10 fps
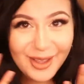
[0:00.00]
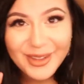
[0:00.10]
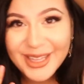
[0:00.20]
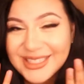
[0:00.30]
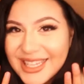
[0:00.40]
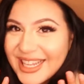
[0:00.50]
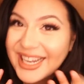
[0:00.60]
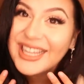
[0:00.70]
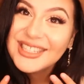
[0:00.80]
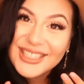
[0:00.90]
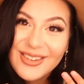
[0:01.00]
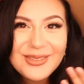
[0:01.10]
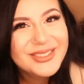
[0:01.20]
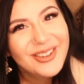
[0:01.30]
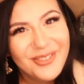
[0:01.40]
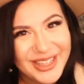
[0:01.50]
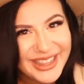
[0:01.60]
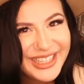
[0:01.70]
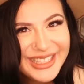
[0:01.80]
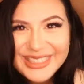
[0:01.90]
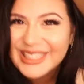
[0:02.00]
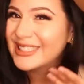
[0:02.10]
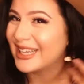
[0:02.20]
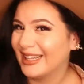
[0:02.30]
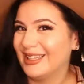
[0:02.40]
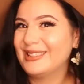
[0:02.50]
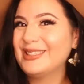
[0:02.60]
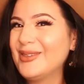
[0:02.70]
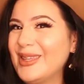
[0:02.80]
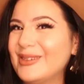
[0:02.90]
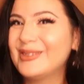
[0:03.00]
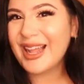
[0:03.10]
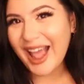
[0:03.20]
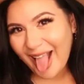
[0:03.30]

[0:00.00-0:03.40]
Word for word: I feel like taking an Instagram selfie in this because I'm so cute.